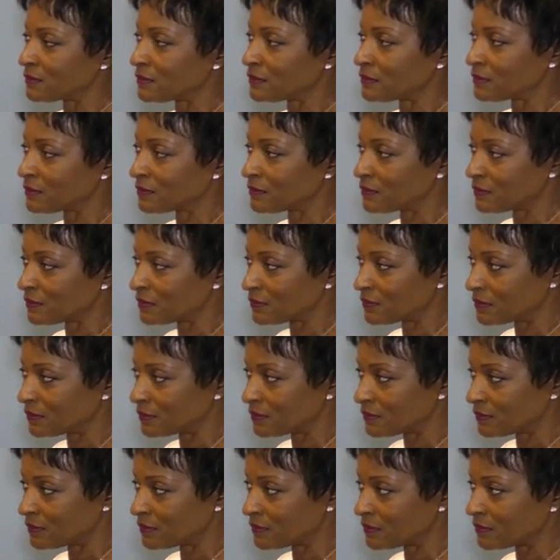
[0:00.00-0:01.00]

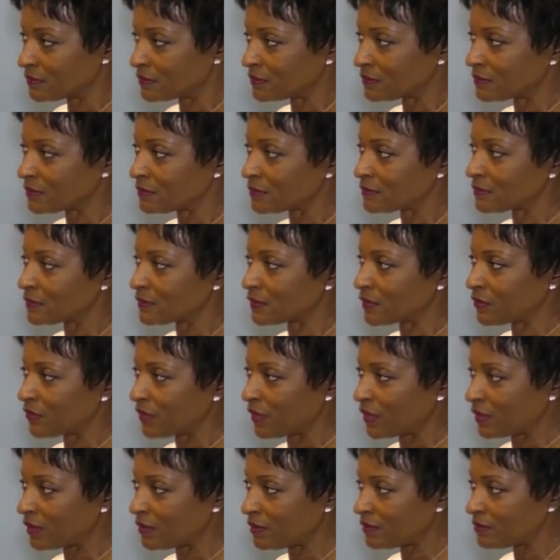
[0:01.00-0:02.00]

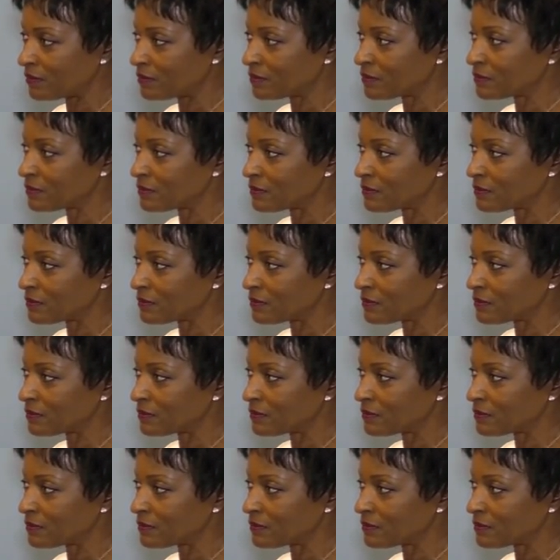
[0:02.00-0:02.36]
(silent)